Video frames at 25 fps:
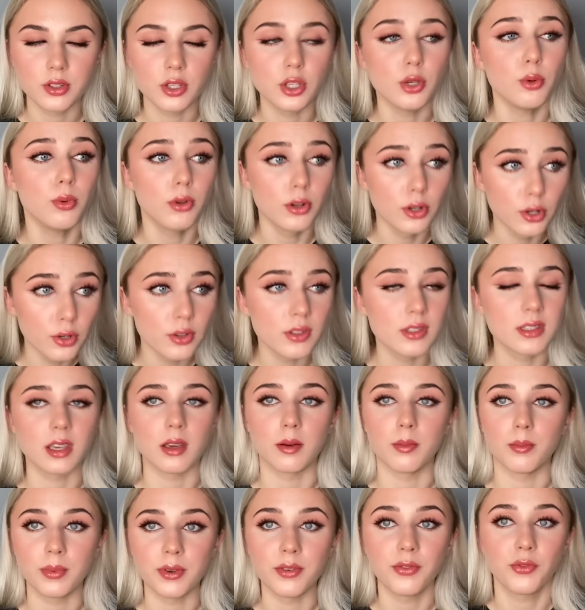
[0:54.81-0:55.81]
You will lose
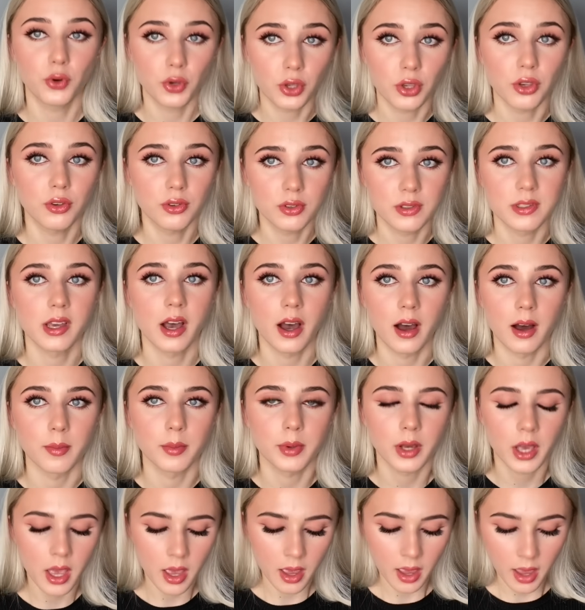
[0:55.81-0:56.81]
it before you use it up.